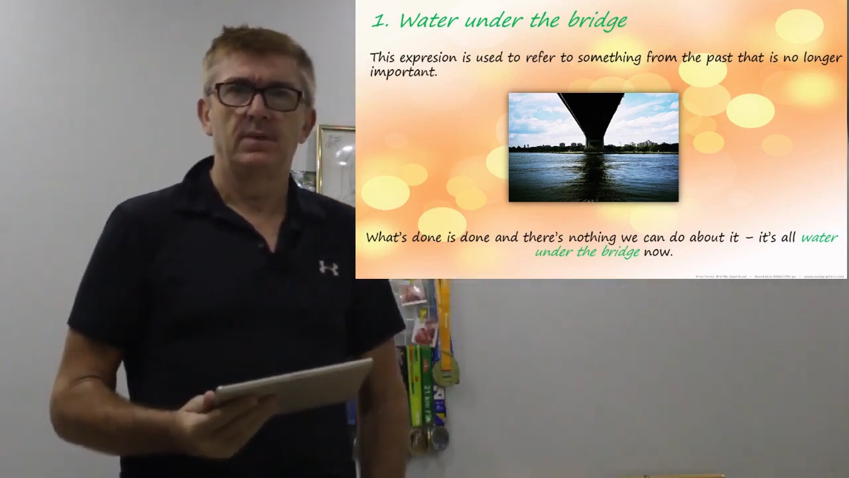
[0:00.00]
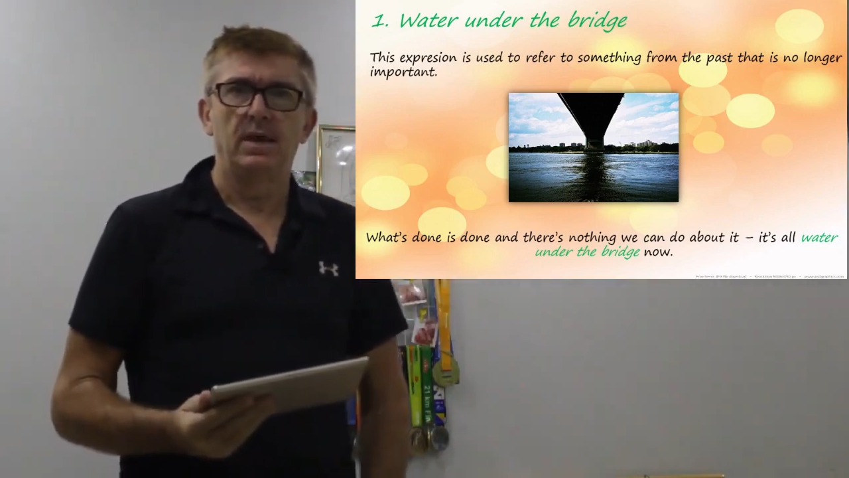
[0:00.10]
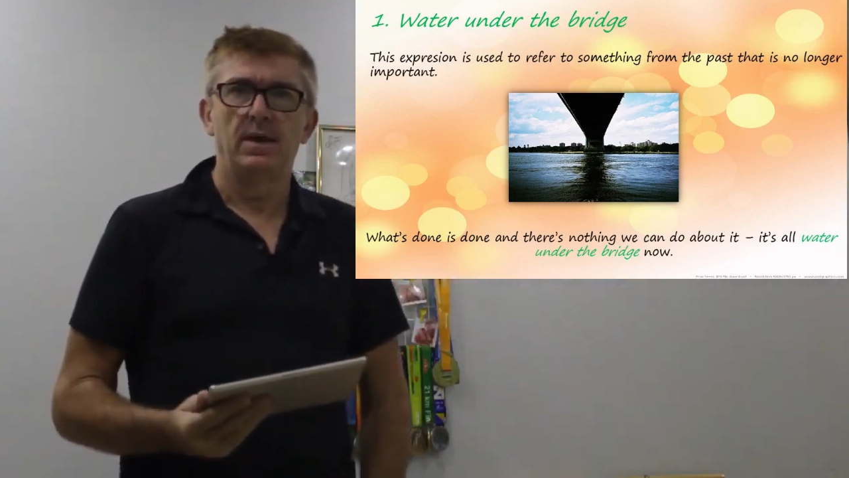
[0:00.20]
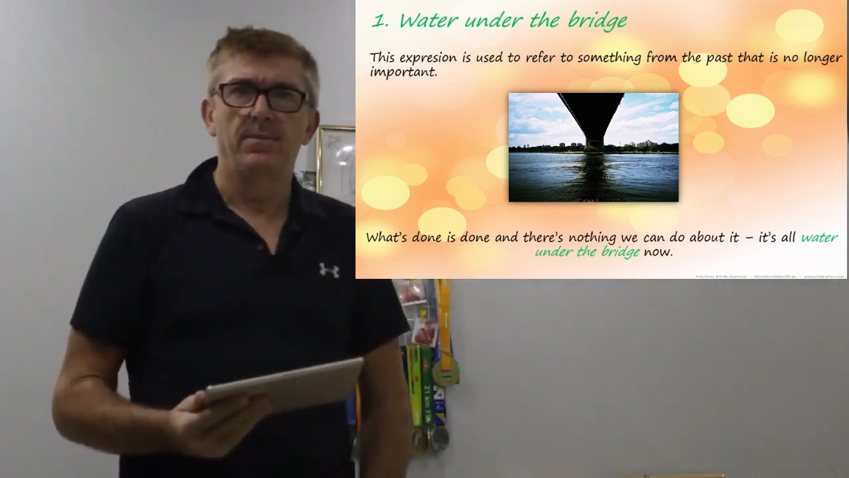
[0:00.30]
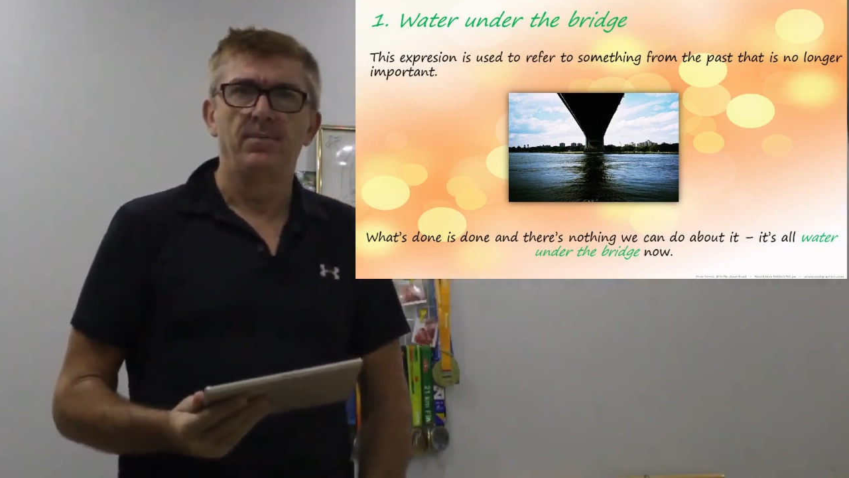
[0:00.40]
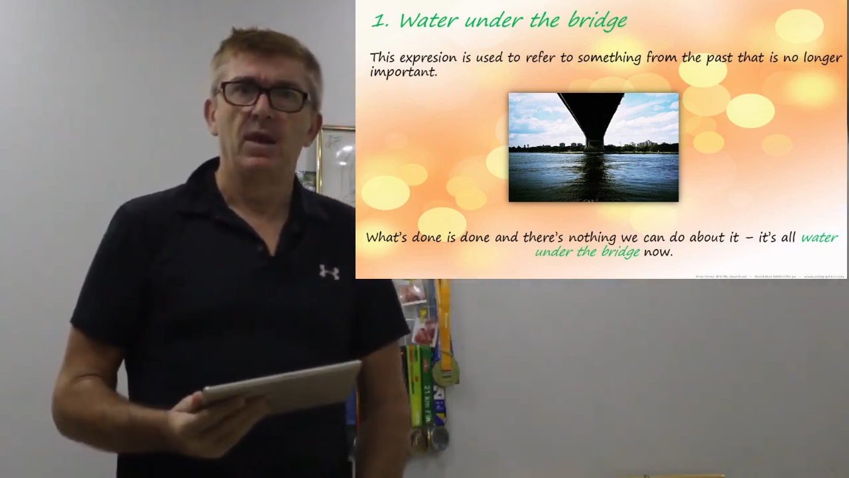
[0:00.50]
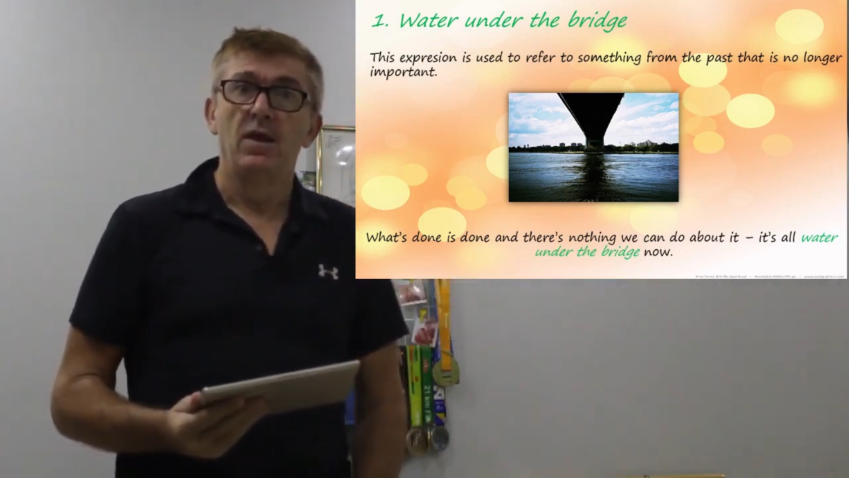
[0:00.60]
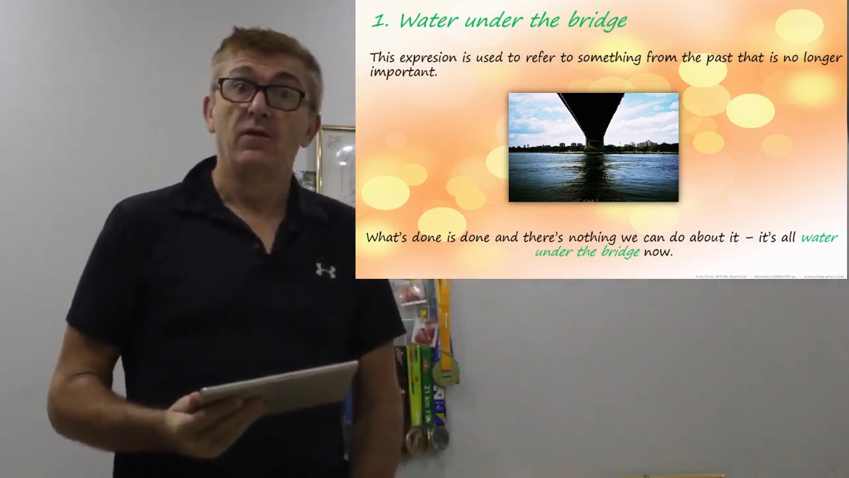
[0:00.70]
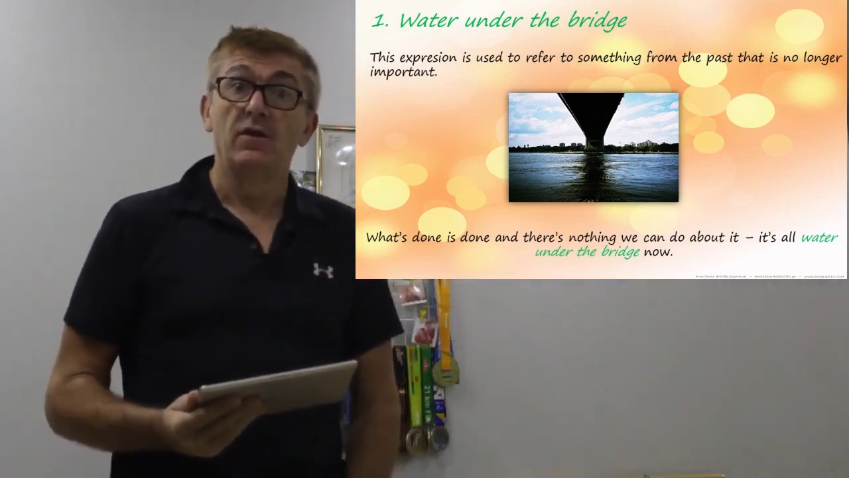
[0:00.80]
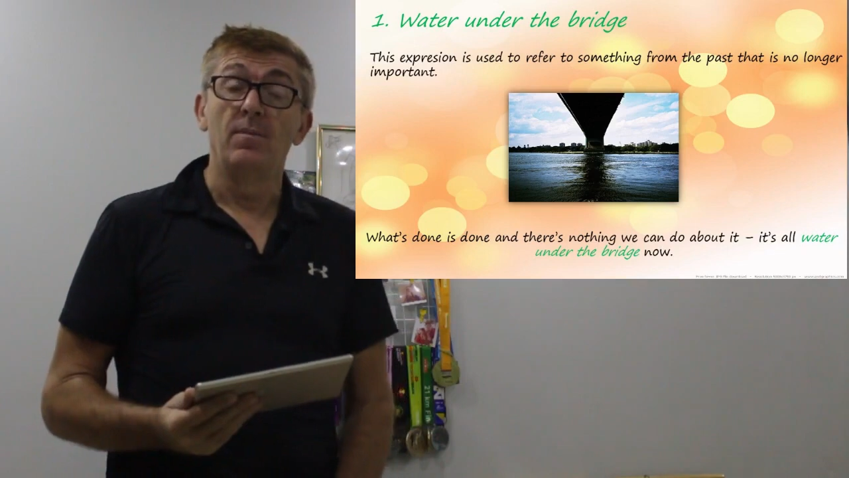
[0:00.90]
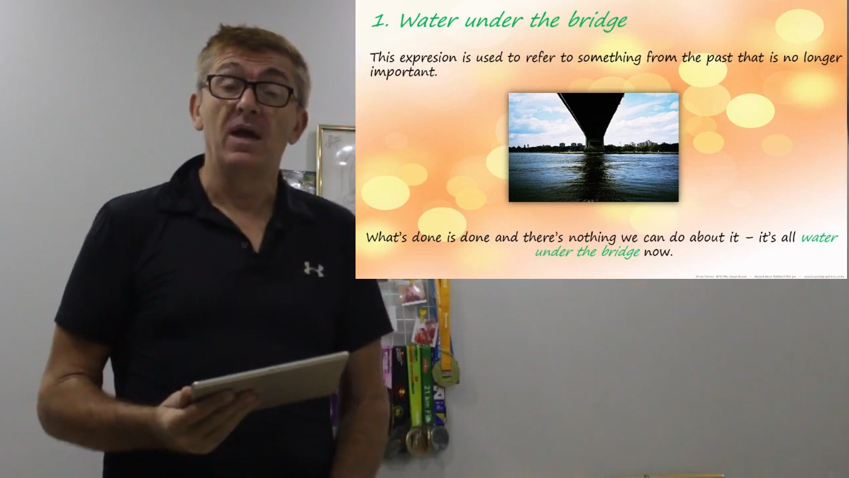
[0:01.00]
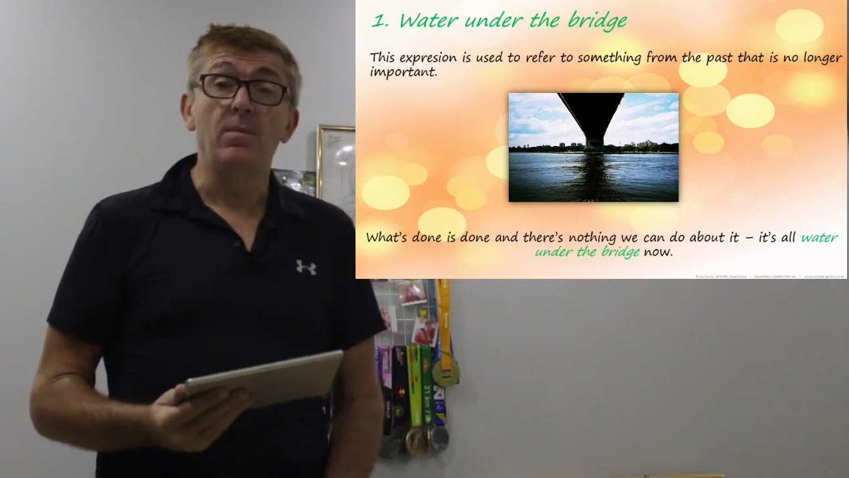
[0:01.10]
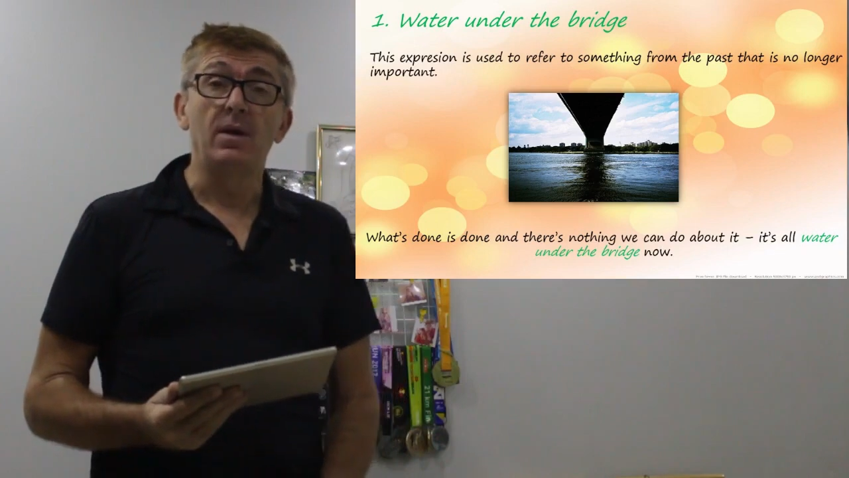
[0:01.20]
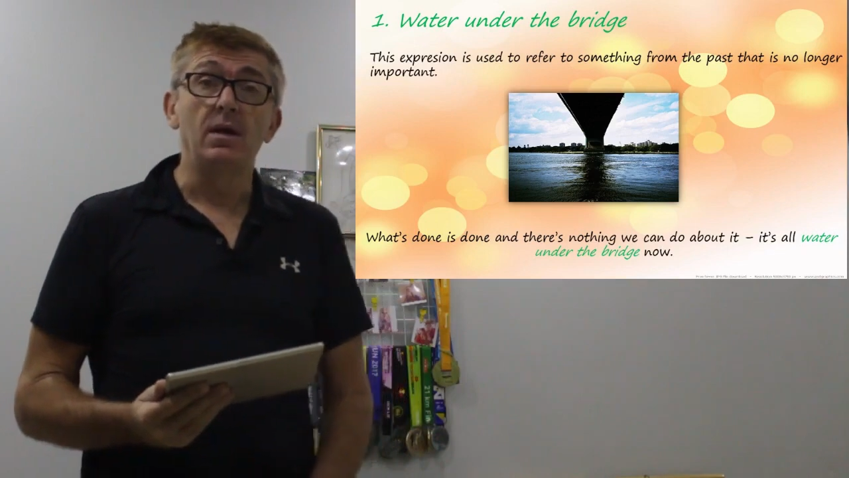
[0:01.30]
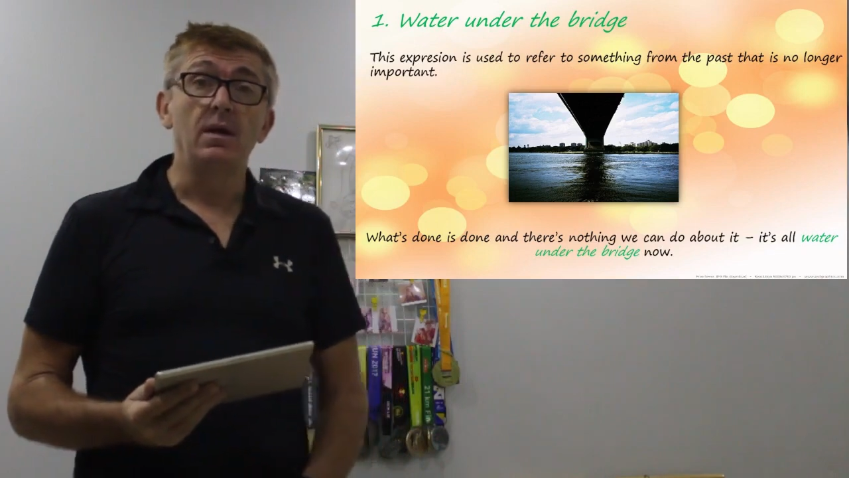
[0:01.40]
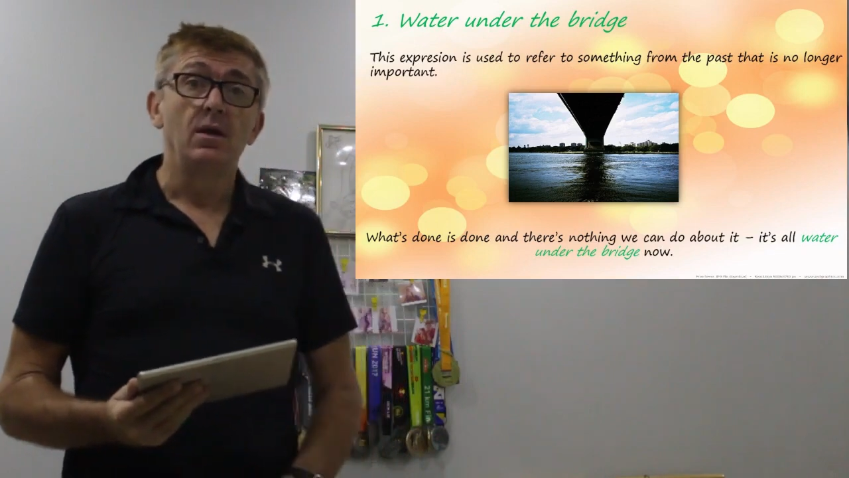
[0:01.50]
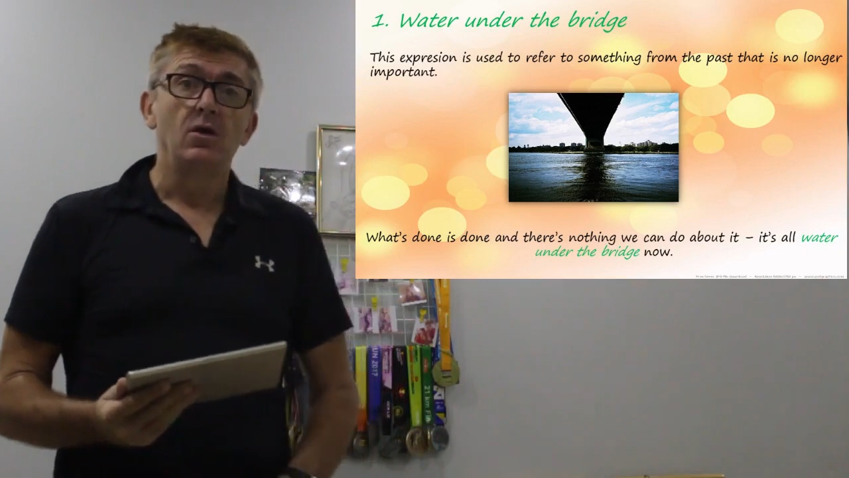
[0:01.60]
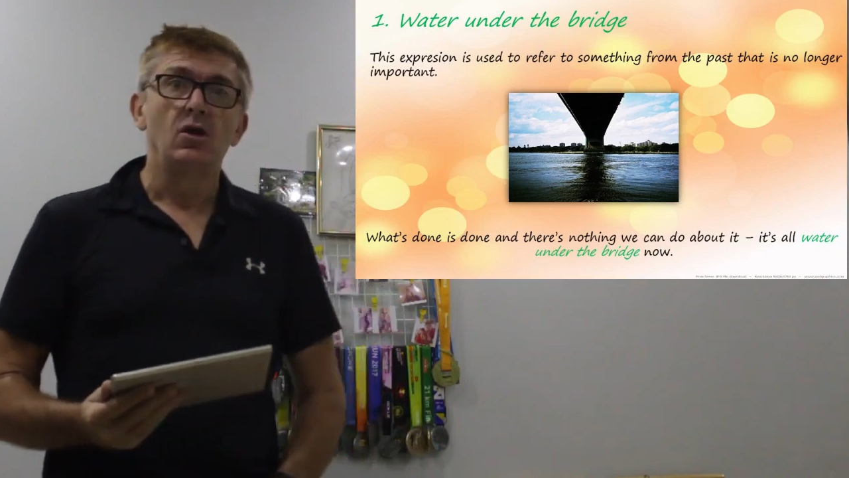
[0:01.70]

Yeah? So maybe